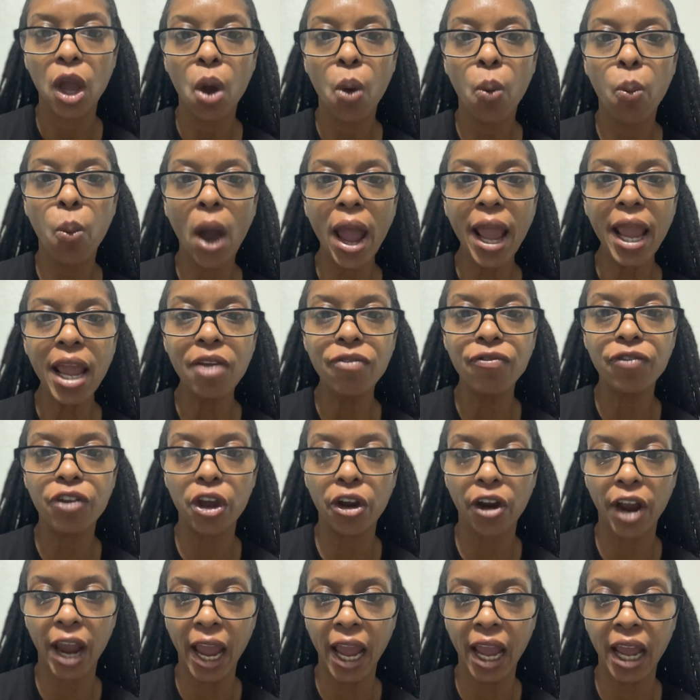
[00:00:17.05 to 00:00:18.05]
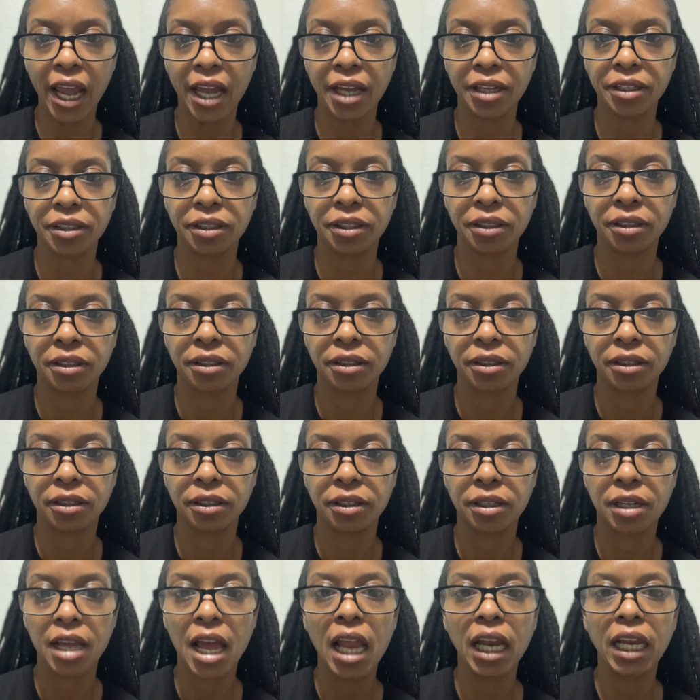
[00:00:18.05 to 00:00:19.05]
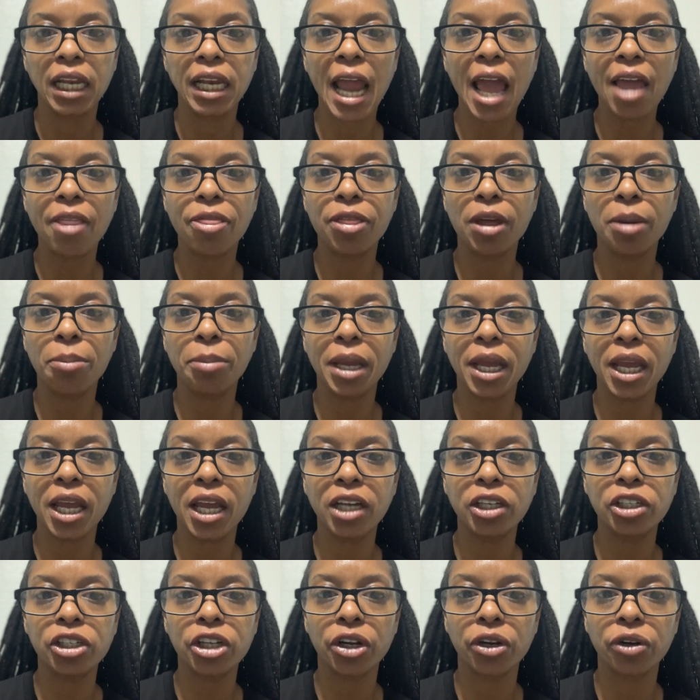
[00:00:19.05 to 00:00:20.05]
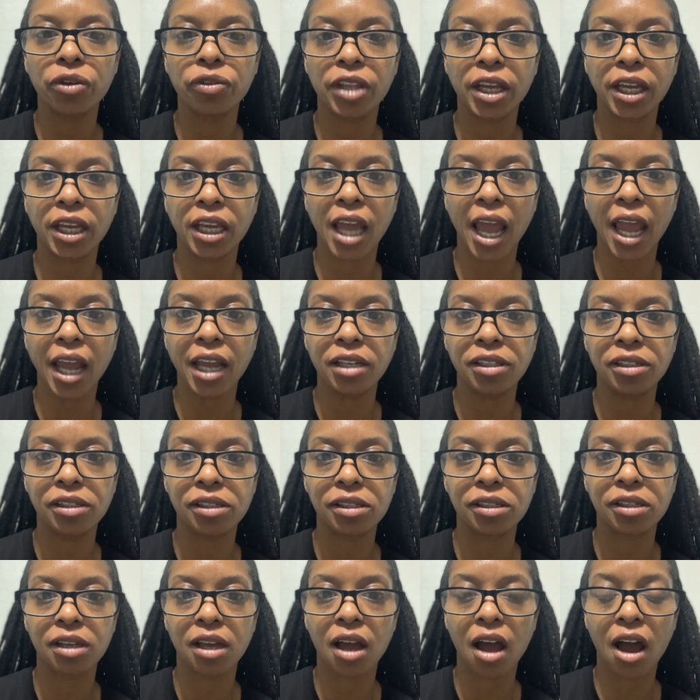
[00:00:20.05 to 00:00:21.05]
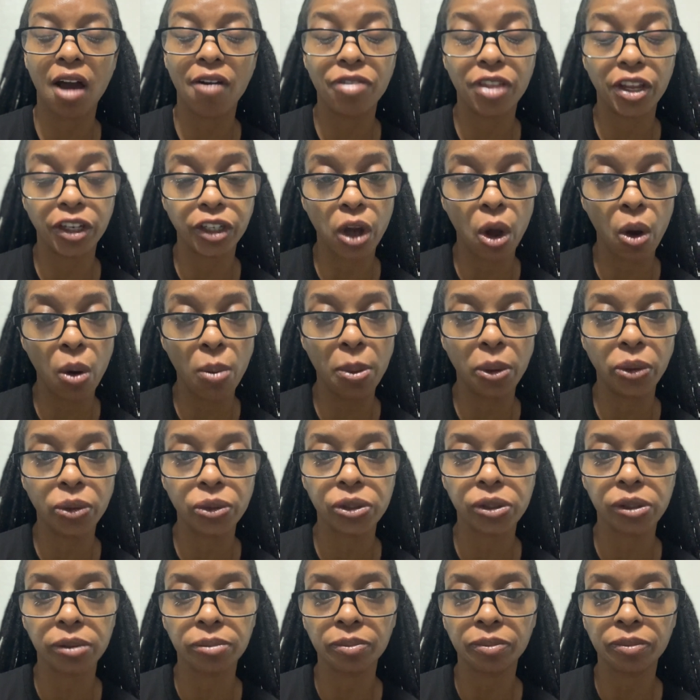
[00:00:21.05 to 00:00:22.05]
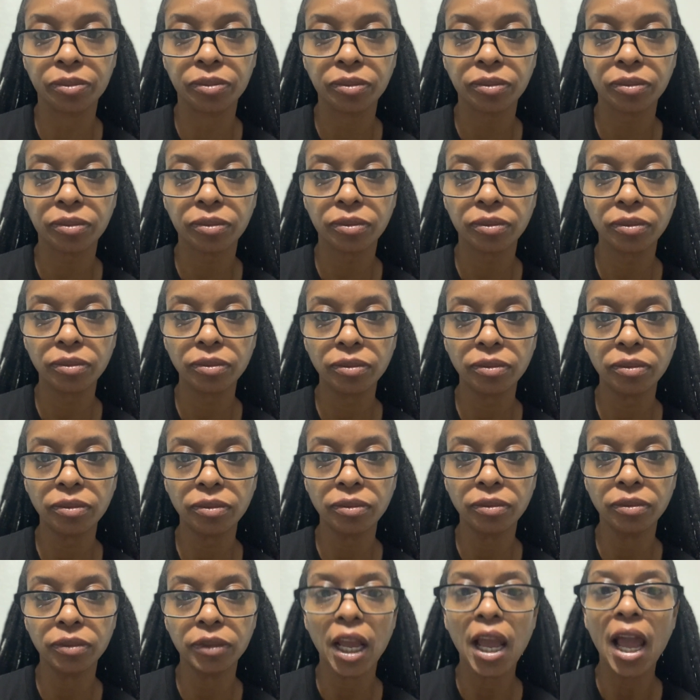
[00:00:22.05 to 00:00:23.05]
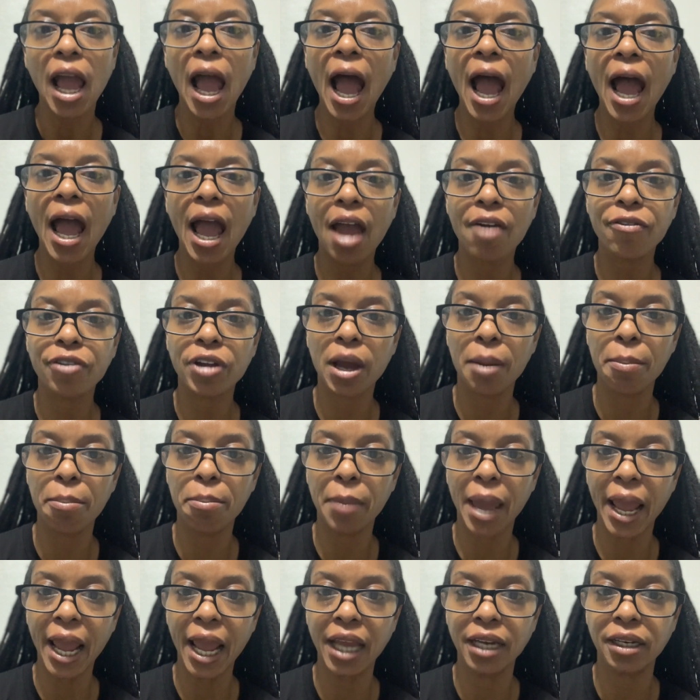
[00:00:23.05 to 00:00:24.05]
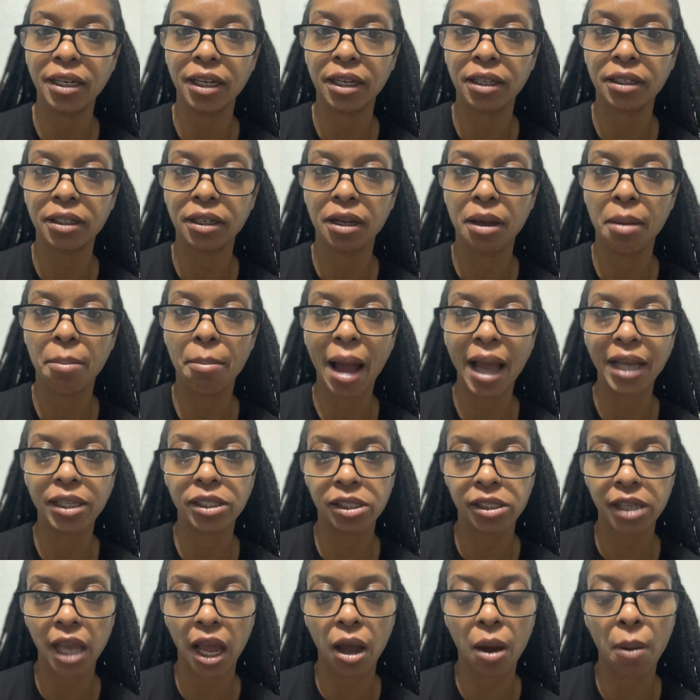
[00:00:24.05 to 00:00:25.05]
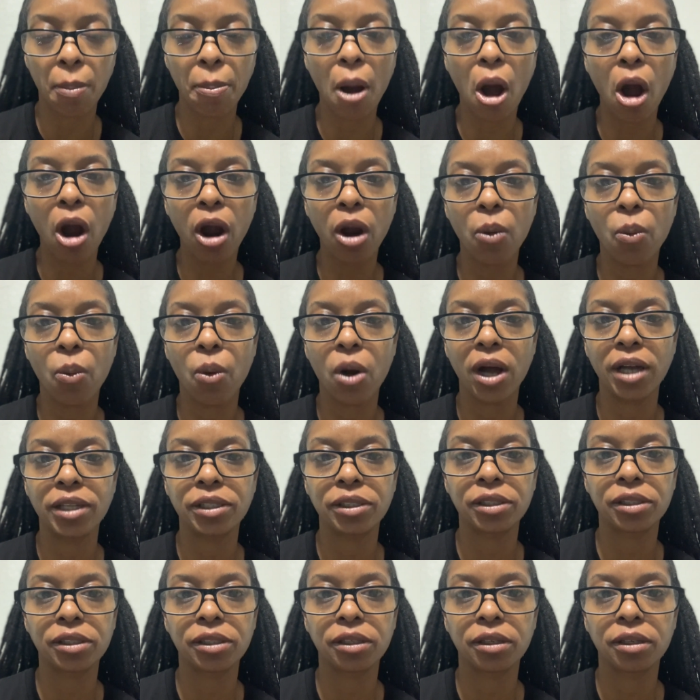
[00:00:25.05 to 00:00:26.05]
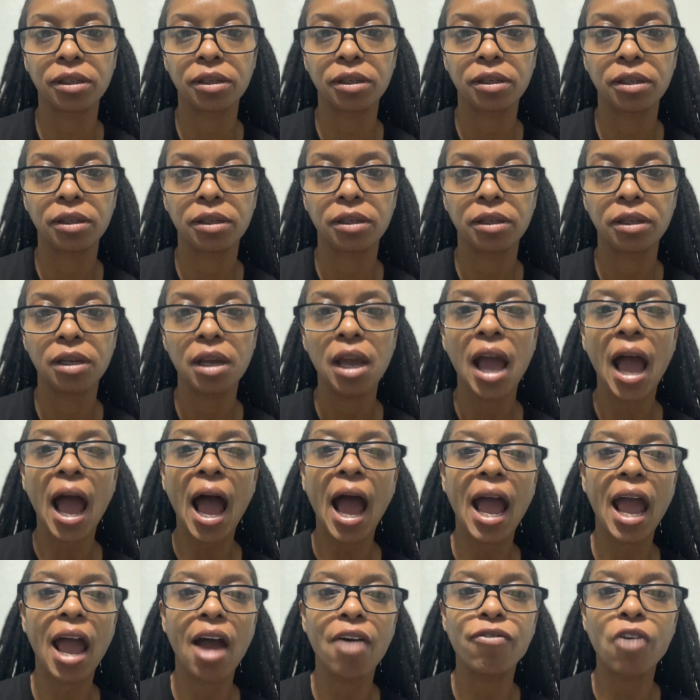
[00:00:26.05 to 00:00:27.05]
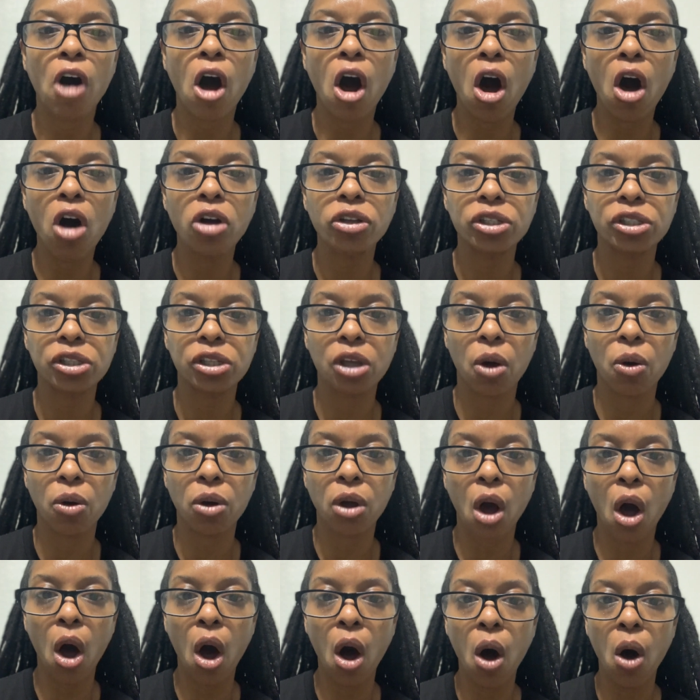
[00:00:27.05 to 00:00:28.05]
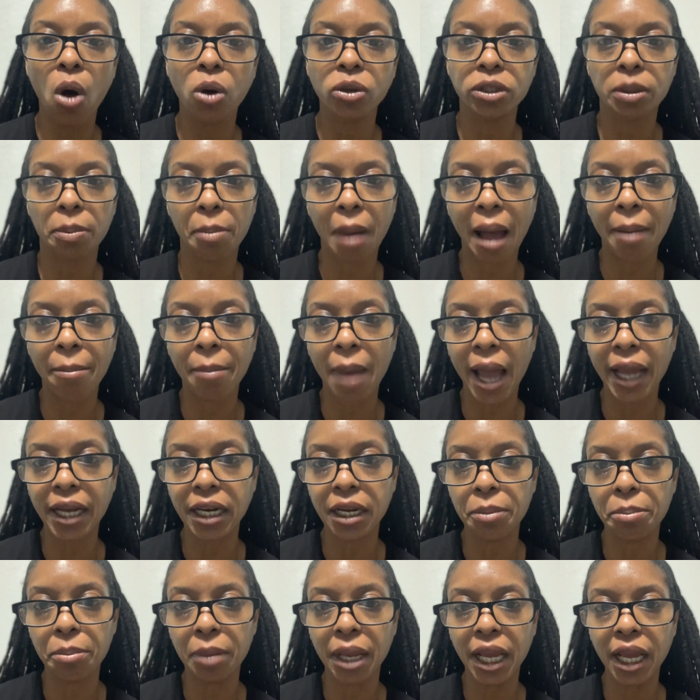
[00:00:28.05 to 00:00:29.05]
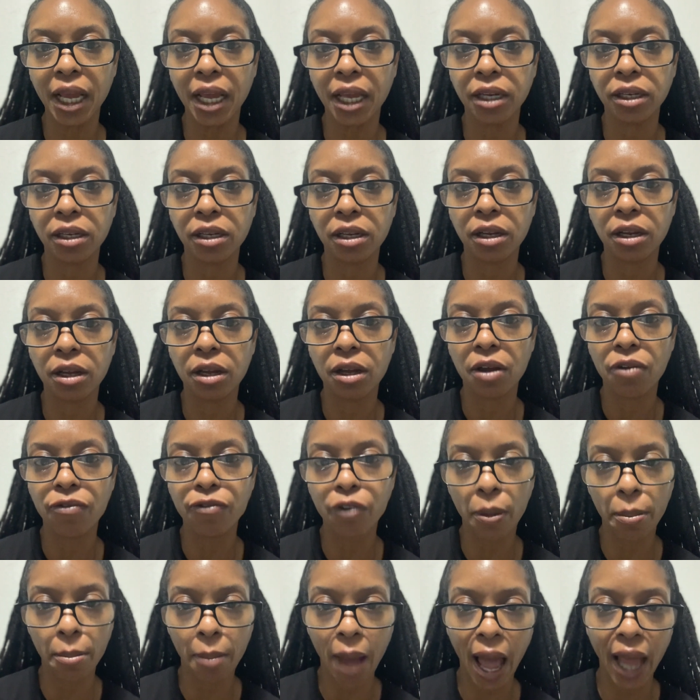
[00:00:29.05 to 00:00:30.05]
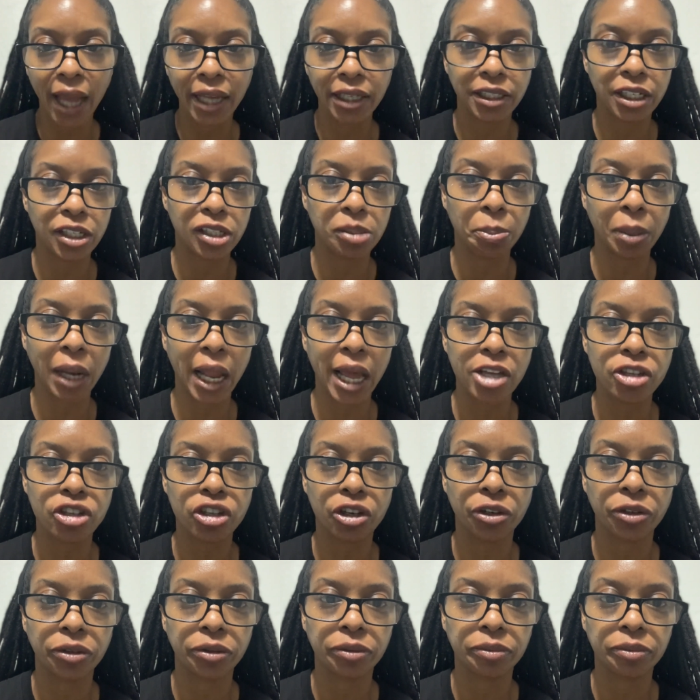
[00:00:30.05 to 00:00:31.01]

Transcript: Wave your hand. Let them enter the gates of the nobles. I have commanded my set apart ones. I have also called my mighty men for my displeasure,